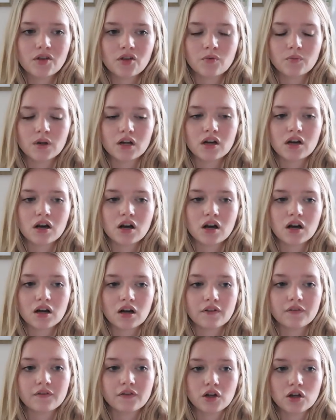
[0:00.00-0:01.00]
And then we hung
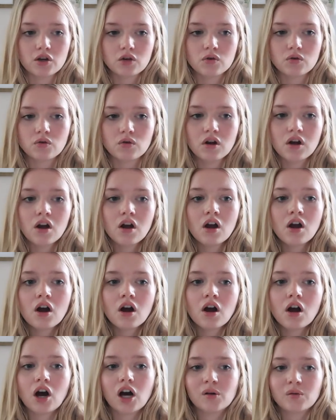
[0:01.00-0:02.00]
a few
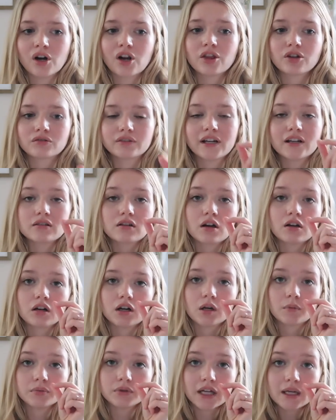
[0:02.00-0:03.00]
on one of the rings on
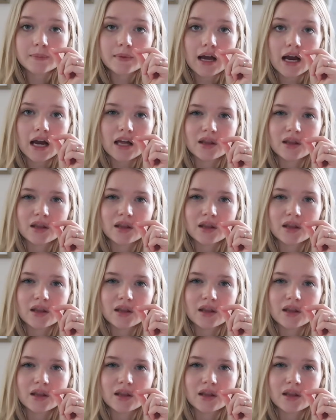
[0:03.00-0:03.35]
her playmat.